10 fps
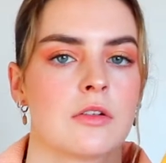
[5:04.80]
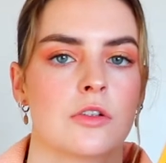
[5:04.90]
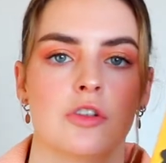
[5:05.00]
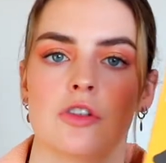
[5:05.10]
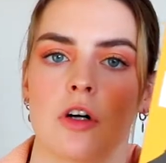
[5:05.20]

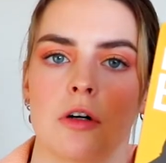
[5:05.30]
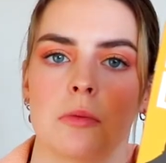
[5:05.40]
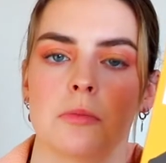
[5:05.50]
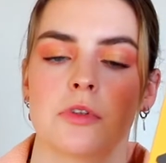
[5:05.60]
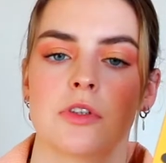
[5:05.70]
good
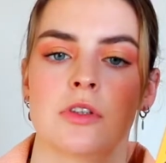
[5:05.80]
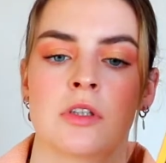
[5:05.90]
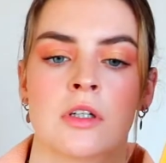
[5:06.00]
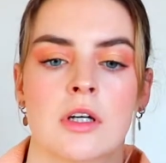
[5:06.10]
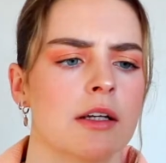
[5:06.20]
jobs.
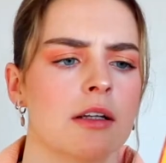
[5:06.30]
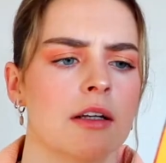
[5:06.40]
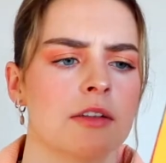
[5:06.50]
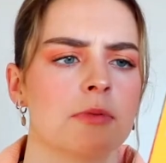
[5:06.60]
It's